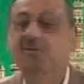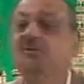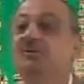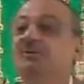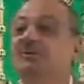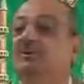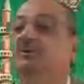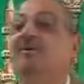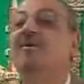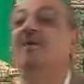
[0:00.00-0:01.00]
you
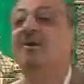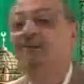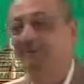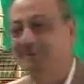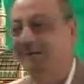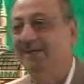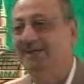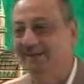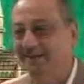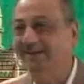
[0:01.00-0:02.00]
would love to say
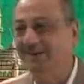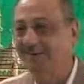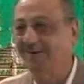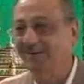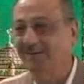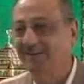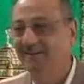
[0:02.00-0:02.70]
it later on.